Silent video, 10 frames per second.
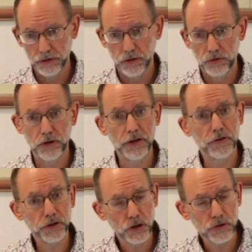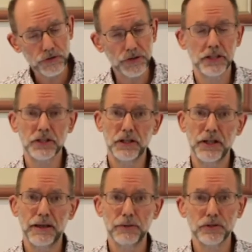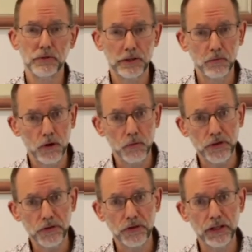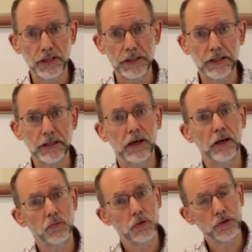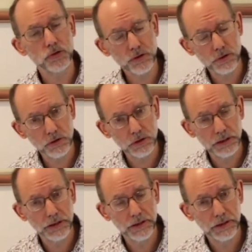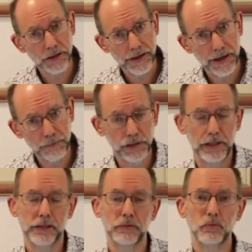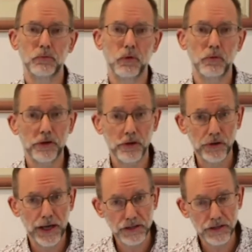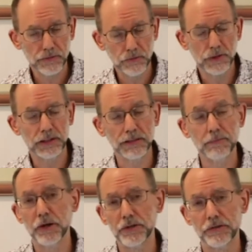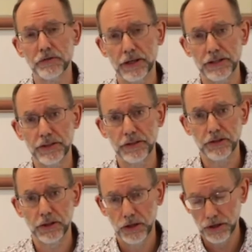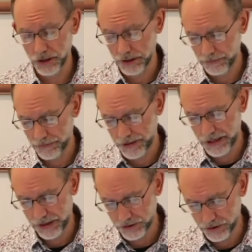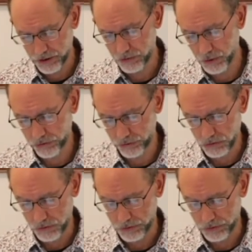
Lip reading: So there's a contradiction there between what we see and what is truly happening that has actually really motivated the action that we saw.